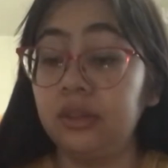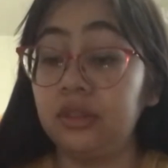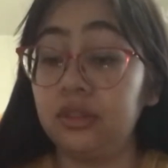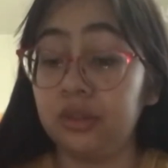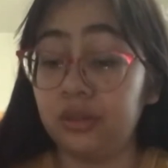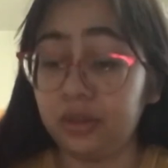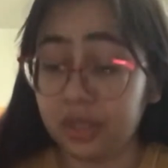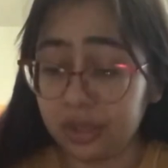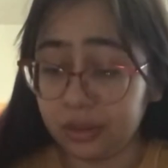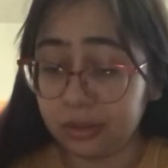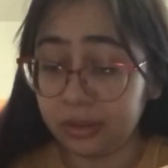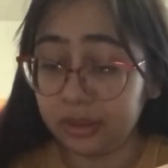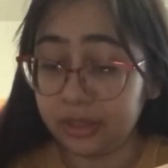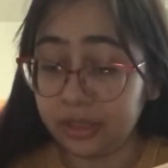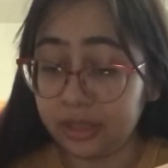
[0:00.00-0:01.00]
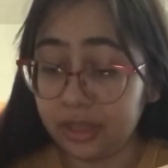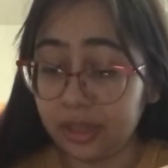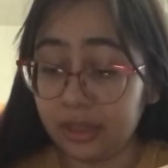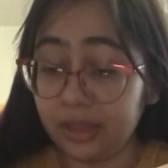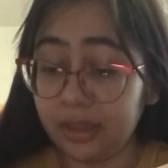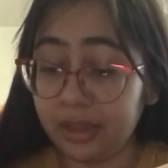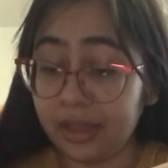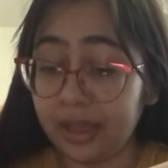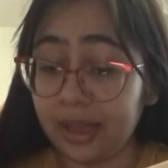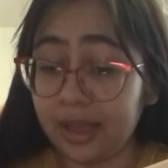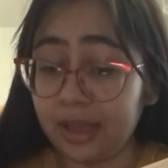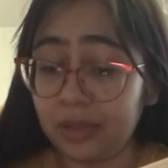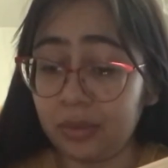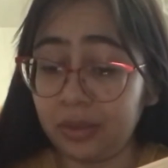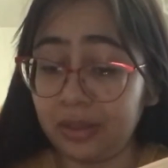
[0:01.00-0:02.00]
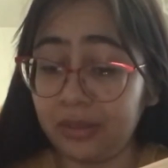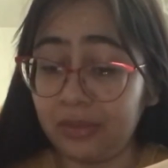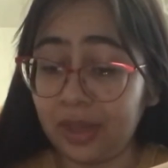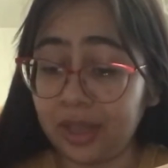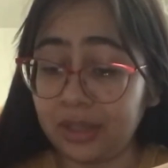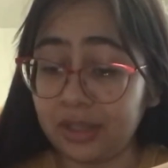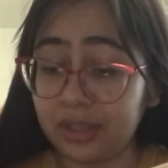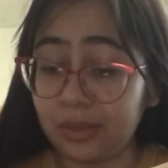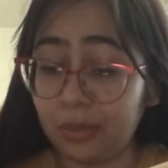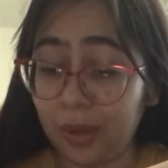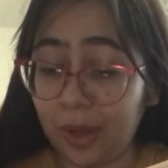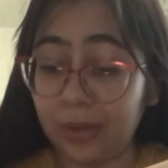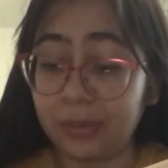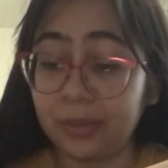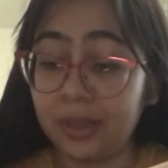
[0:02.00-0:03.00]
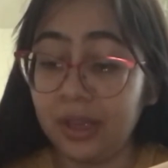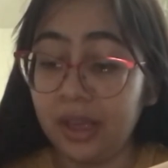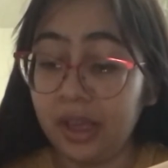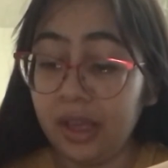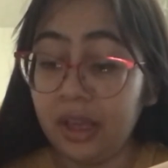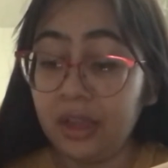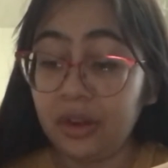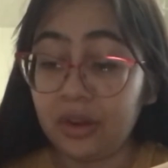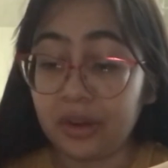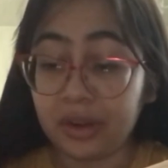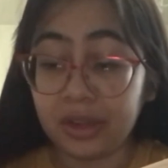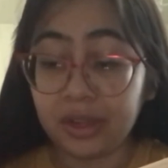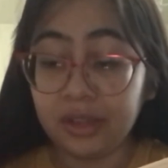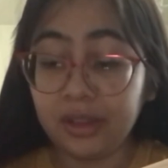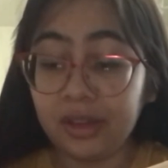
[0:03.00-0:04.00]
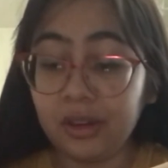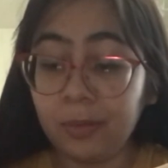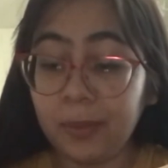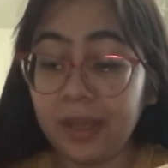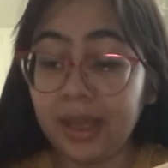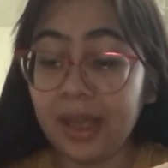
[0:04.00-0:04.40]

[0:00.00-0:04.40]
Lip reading: "Do you?" said Charlotte, looking at him with affection. "Well, you're a good little pig,